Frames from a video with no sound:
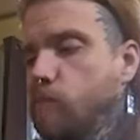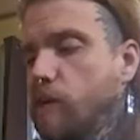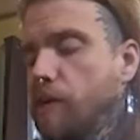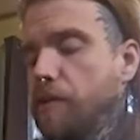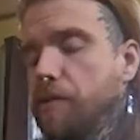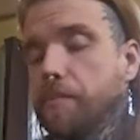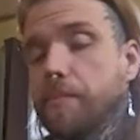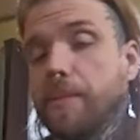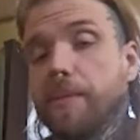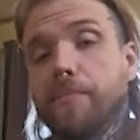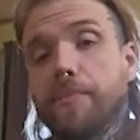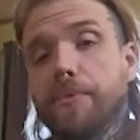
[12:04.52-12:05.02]

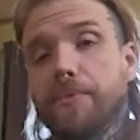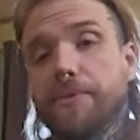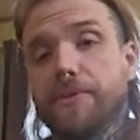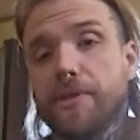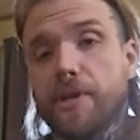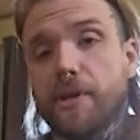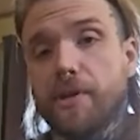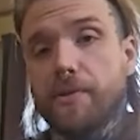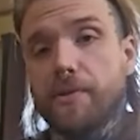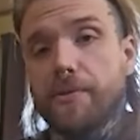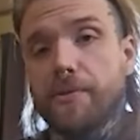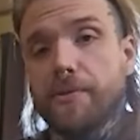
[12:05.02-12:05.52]
other people
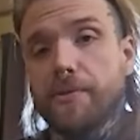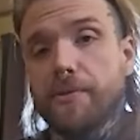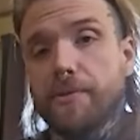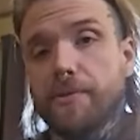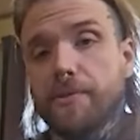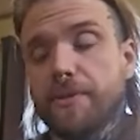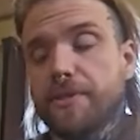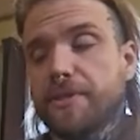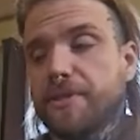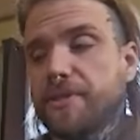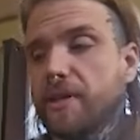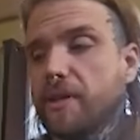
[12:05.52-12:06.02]
don't.
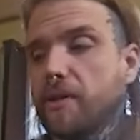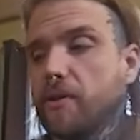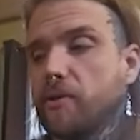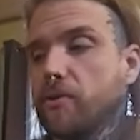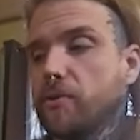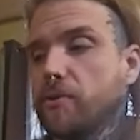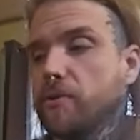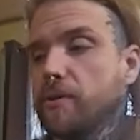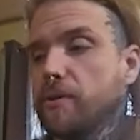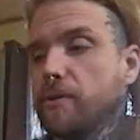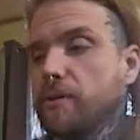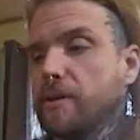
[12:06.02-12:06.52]

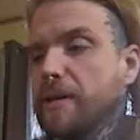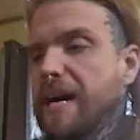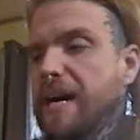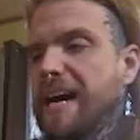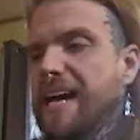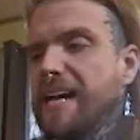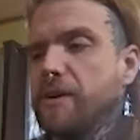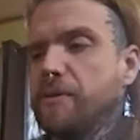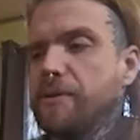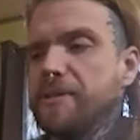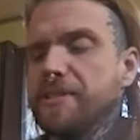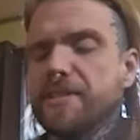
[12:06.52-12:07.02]
So
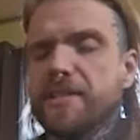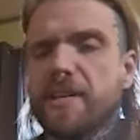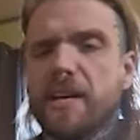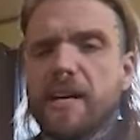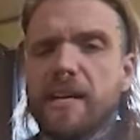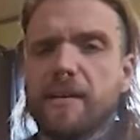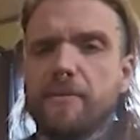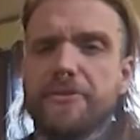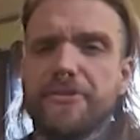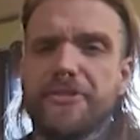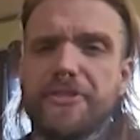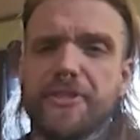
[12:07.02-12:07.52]
I always
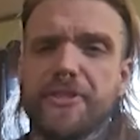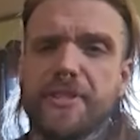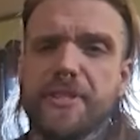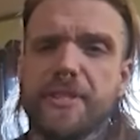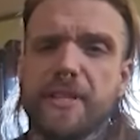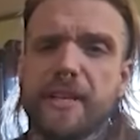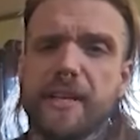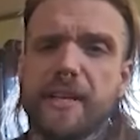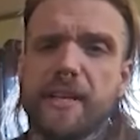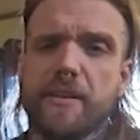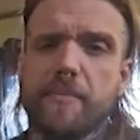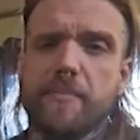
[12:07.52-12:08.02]
thought I was
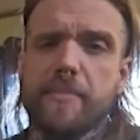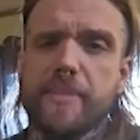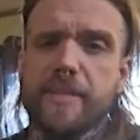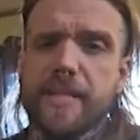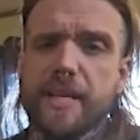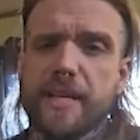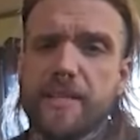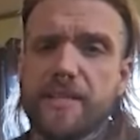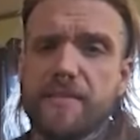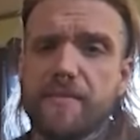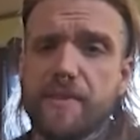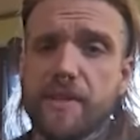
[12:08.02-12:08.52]
just like an
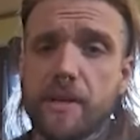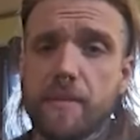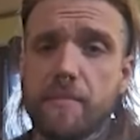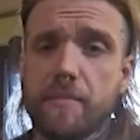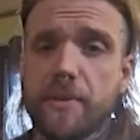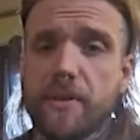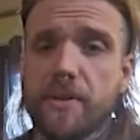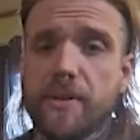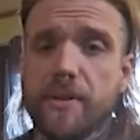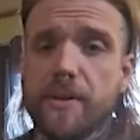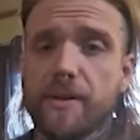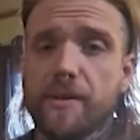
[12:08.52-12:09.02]
obsessive nut
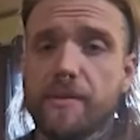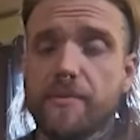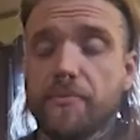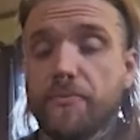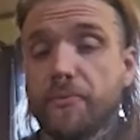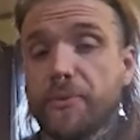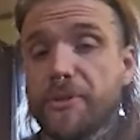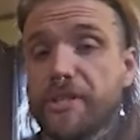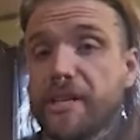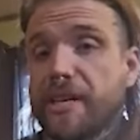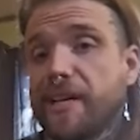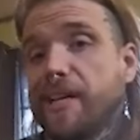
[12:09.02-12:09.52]
bar,
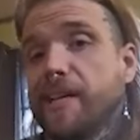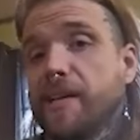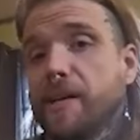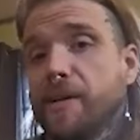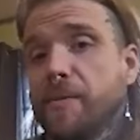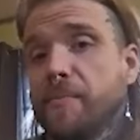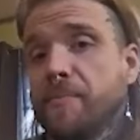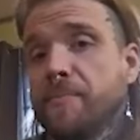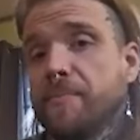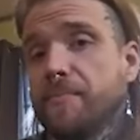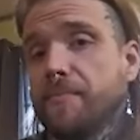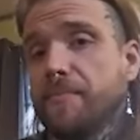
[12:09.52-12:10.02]
which I
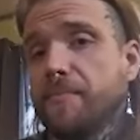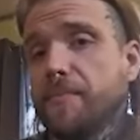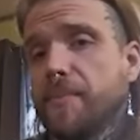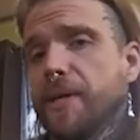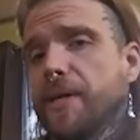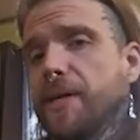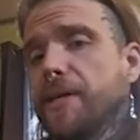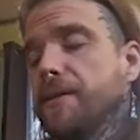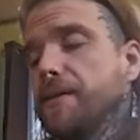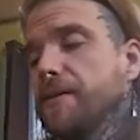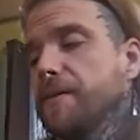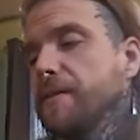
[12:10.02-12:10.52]
am,
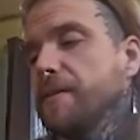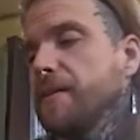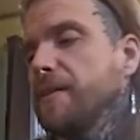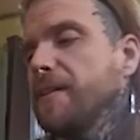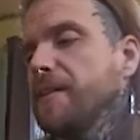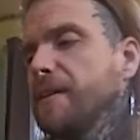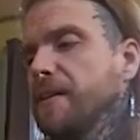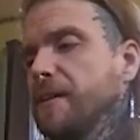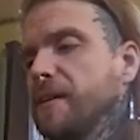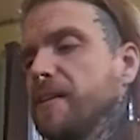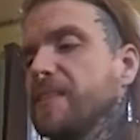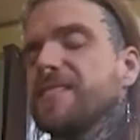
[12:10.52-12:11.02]
but
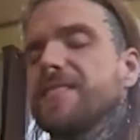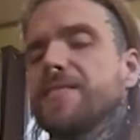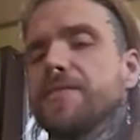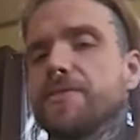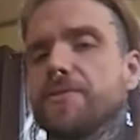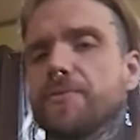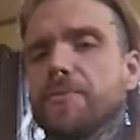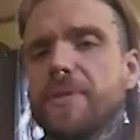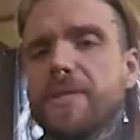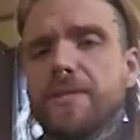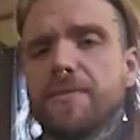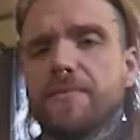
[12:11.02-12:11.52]
I guess
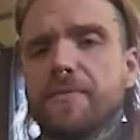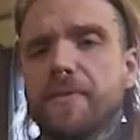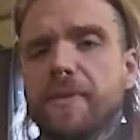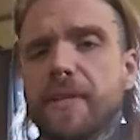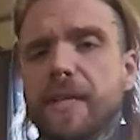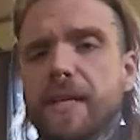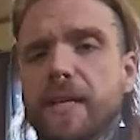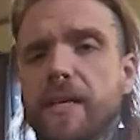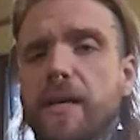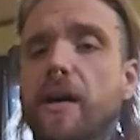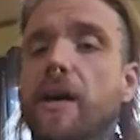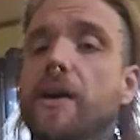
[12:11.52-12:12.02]
there's a reason for
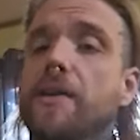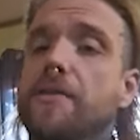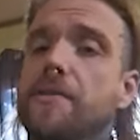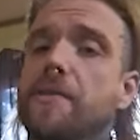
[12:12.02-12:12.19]
that.